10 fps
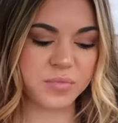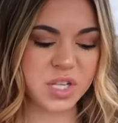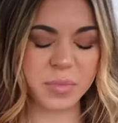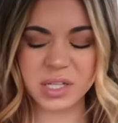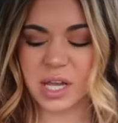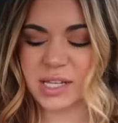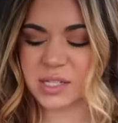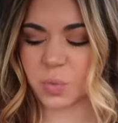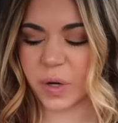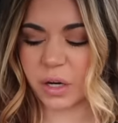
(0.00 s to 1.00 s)
Something
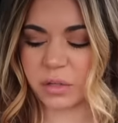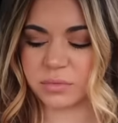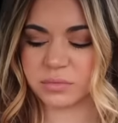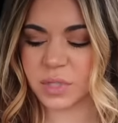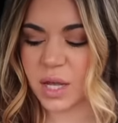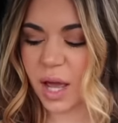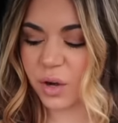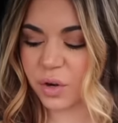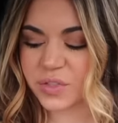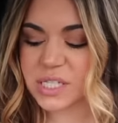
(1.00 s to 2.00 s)
tasted weird. I
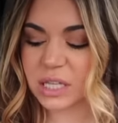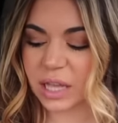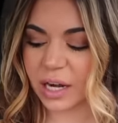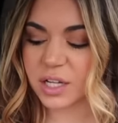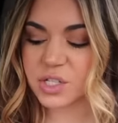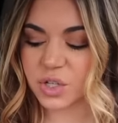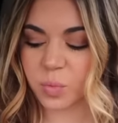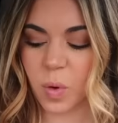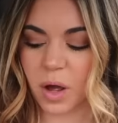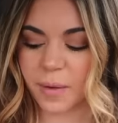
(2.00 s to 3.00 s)
don't know if it's the lettuce or
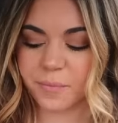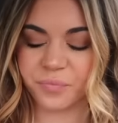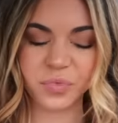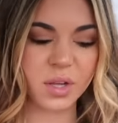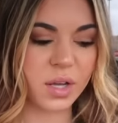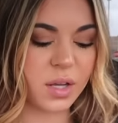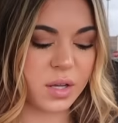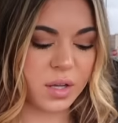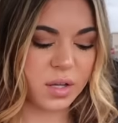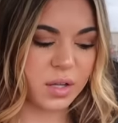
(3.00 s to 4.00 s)
what.
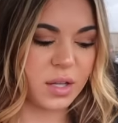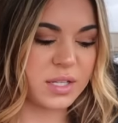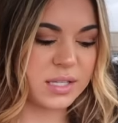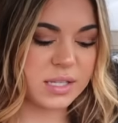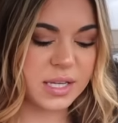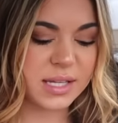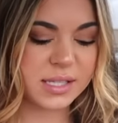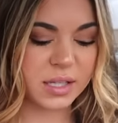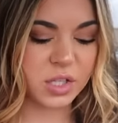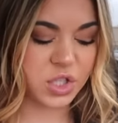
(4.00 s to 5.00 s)
It doesn't
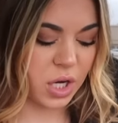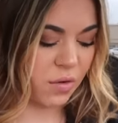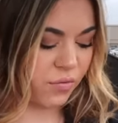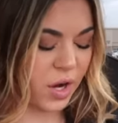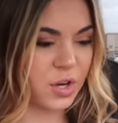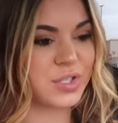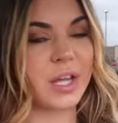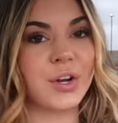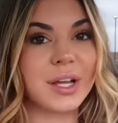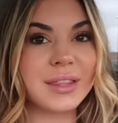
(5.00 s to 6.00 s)
taste like the chicken fingers
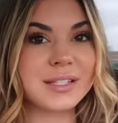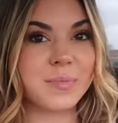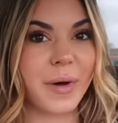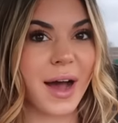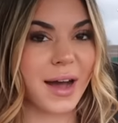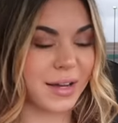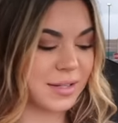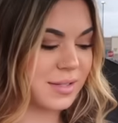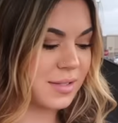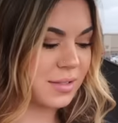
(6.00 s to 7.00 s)
that are in this
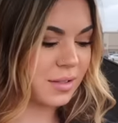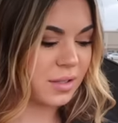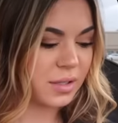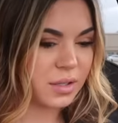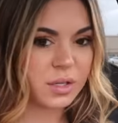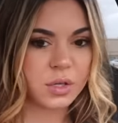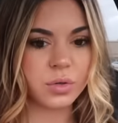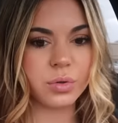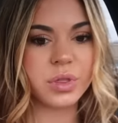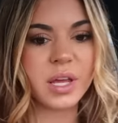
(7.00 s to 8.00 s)
box.
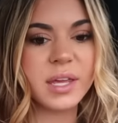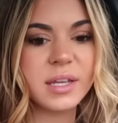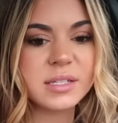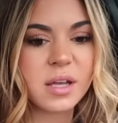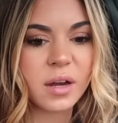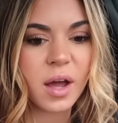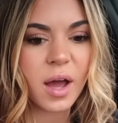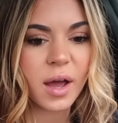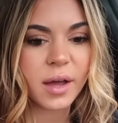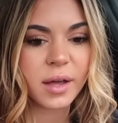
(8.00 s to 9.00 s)
Ooh, the heat is on
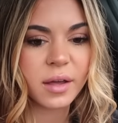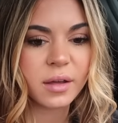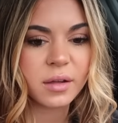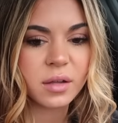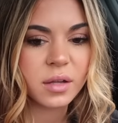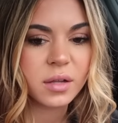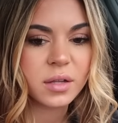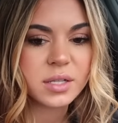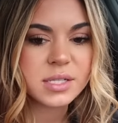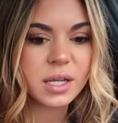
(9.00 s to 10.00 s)
high.
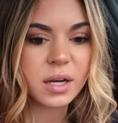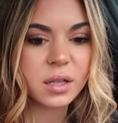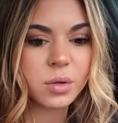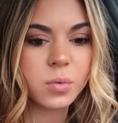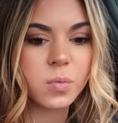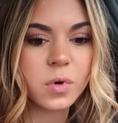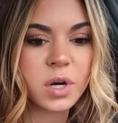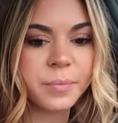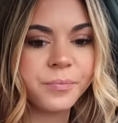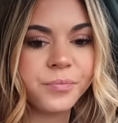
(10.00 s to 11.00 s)
It's getting a little
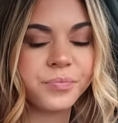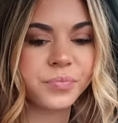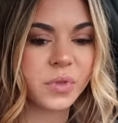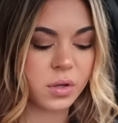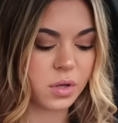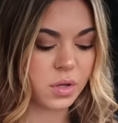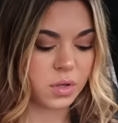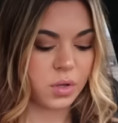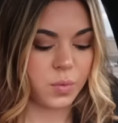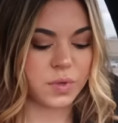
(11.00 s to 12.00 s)
warm.
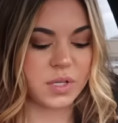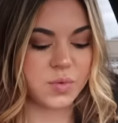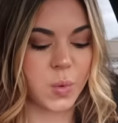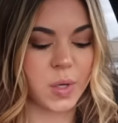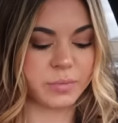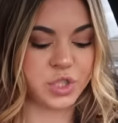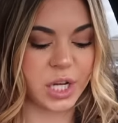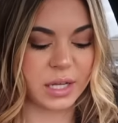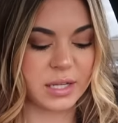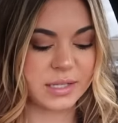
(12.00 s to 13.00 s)
Got these warm
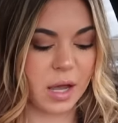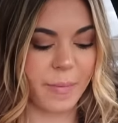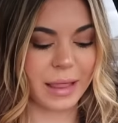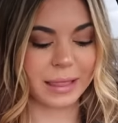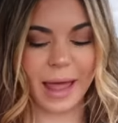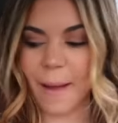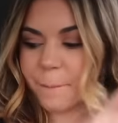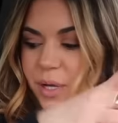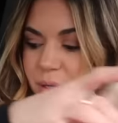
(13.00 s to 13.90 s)
chickies on my lap.